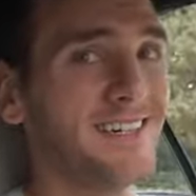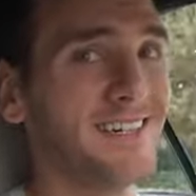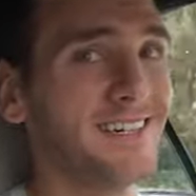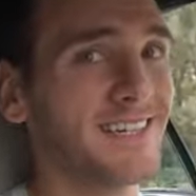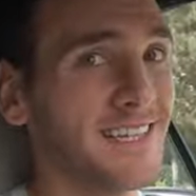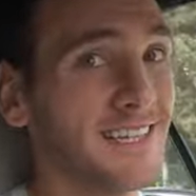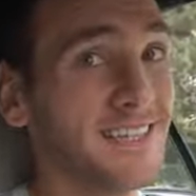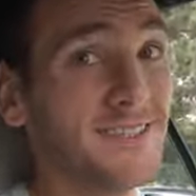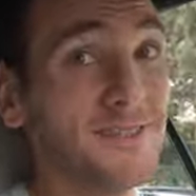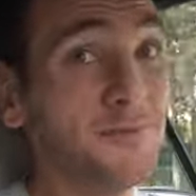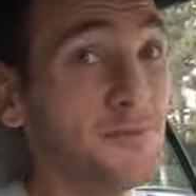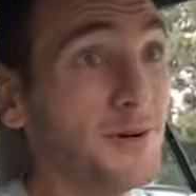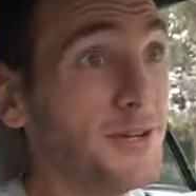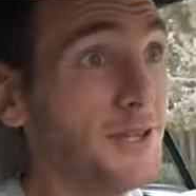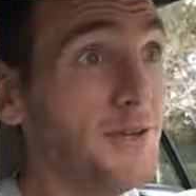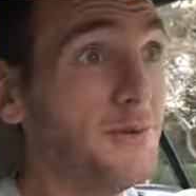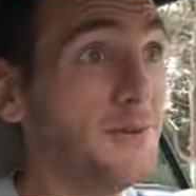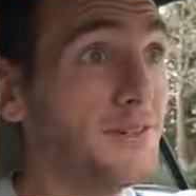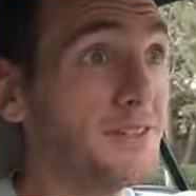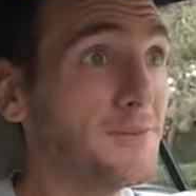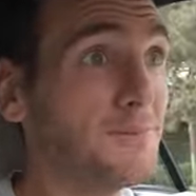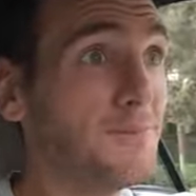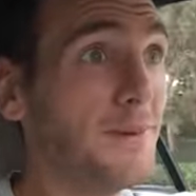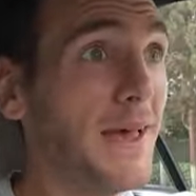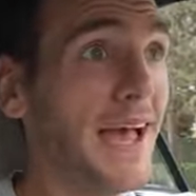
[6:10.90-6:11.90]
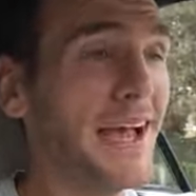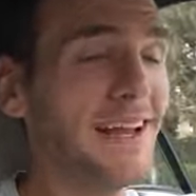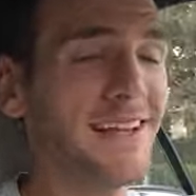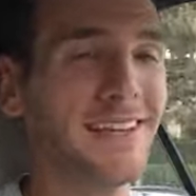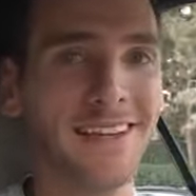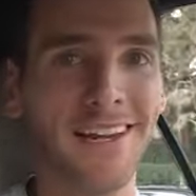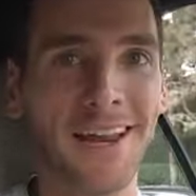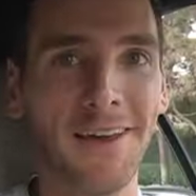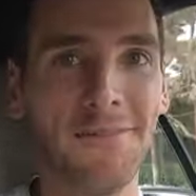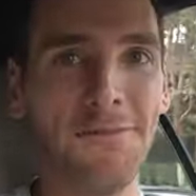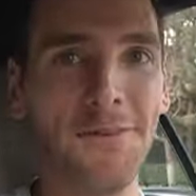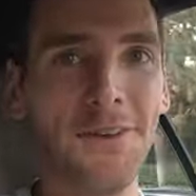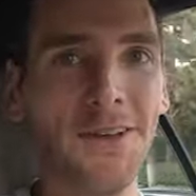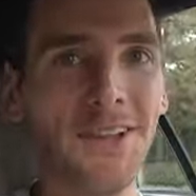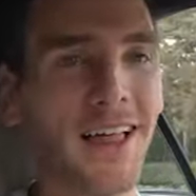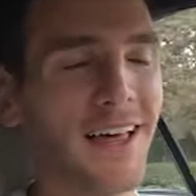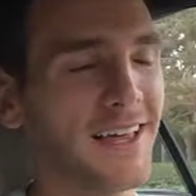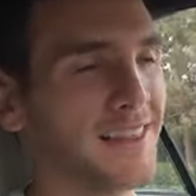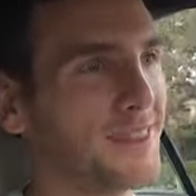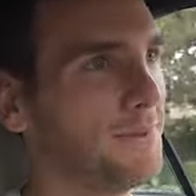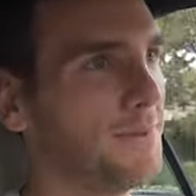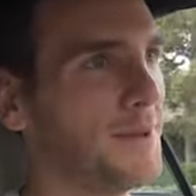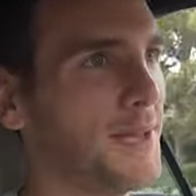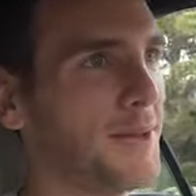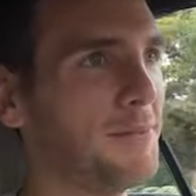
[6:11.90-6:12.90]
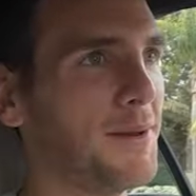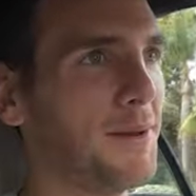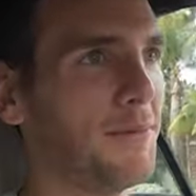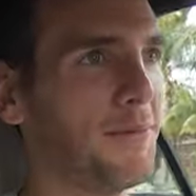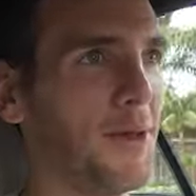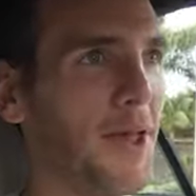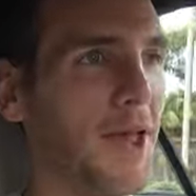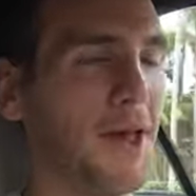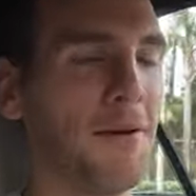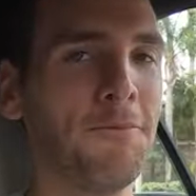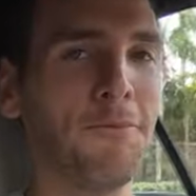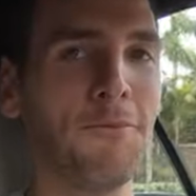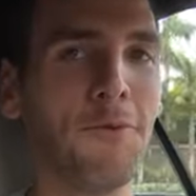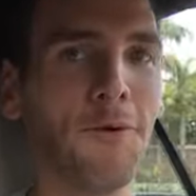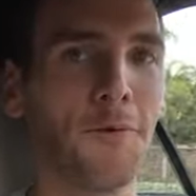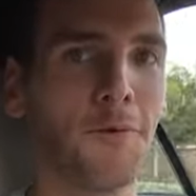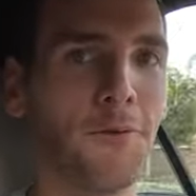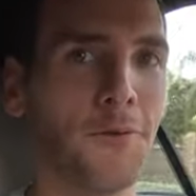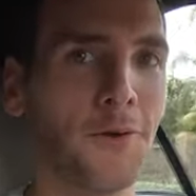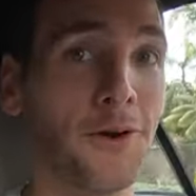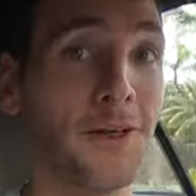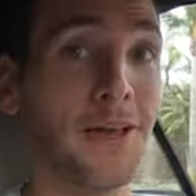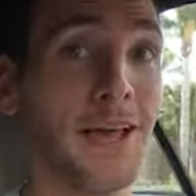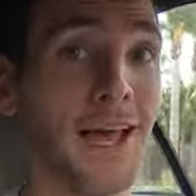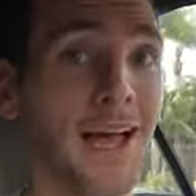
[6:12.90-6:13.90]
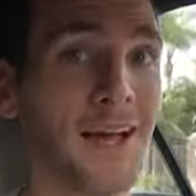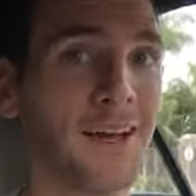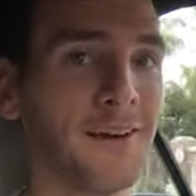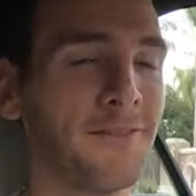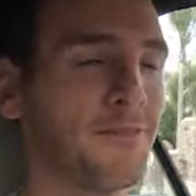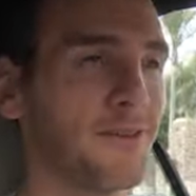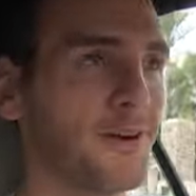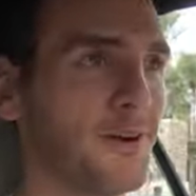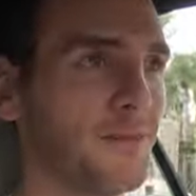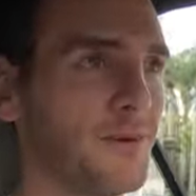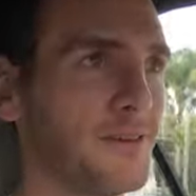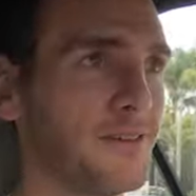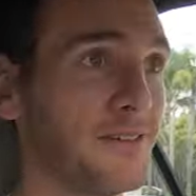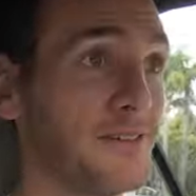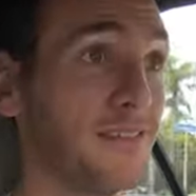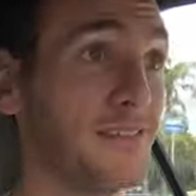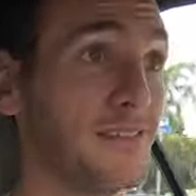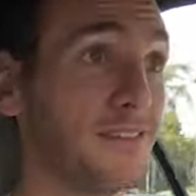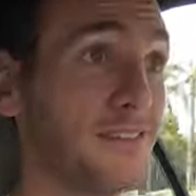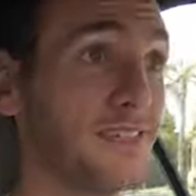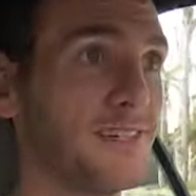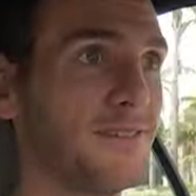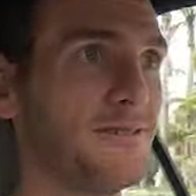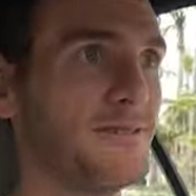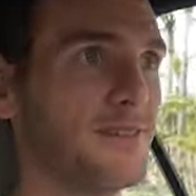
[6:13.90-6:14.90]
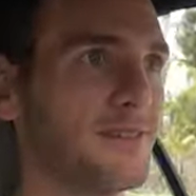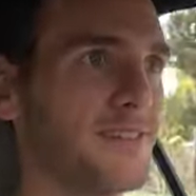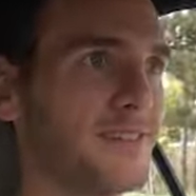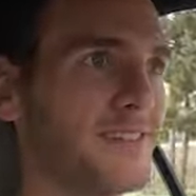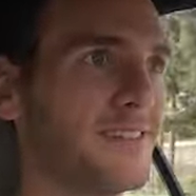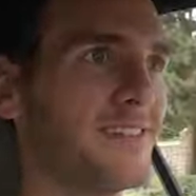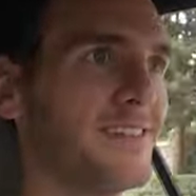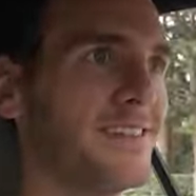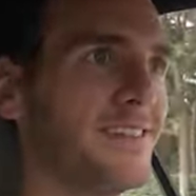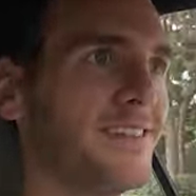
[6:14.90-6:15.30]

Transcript: This is what you expect, and I feel like the B M W M four forty i convertible delivers.